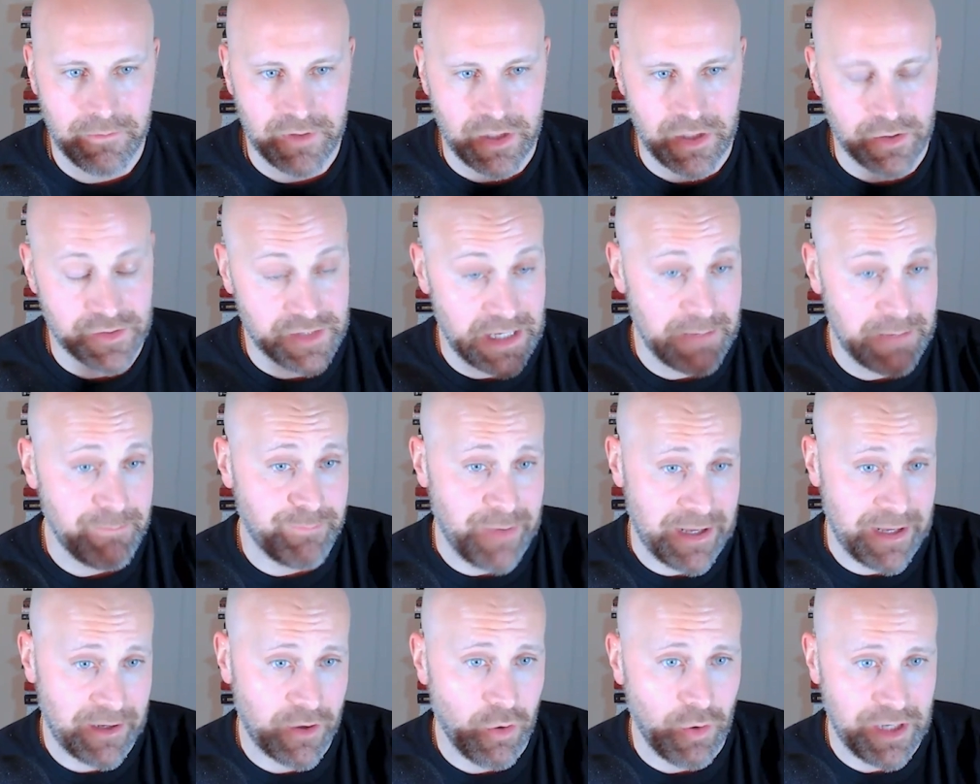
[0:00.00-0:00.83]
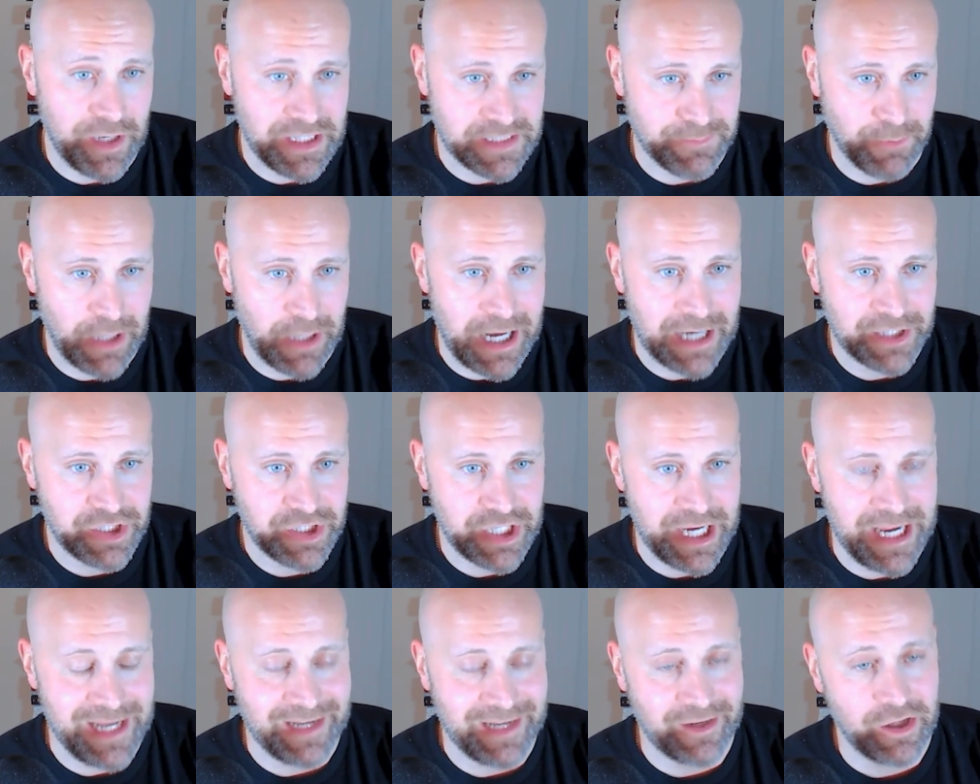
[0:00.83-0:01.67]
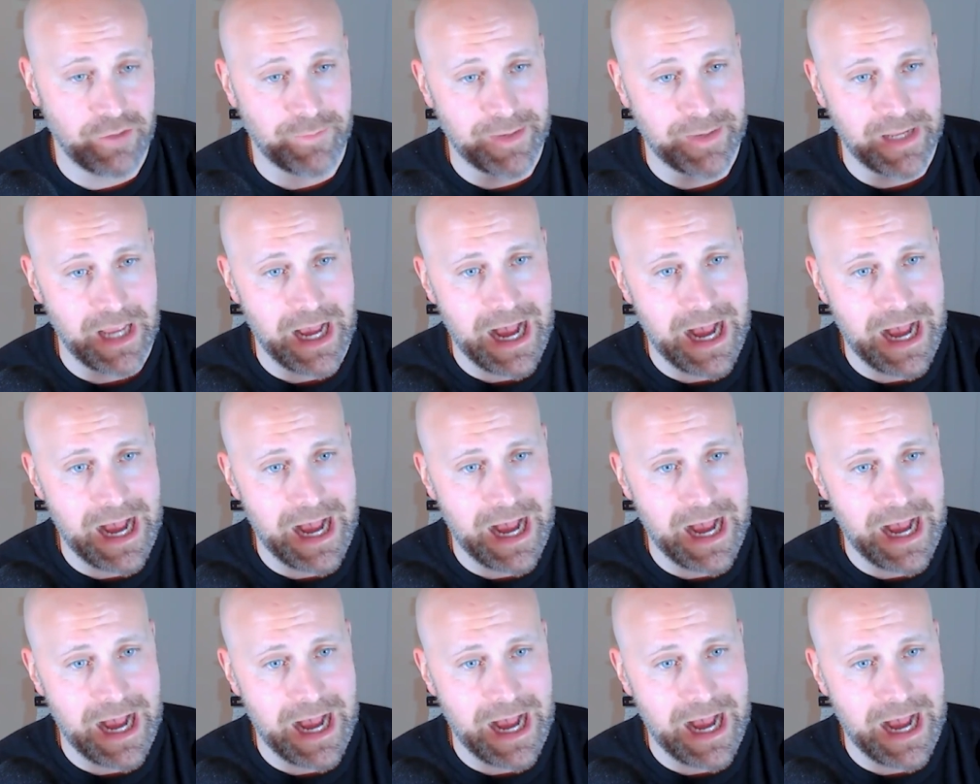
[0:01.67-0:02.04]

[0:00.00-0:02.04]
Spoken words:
say Bitcoin's blockchain could be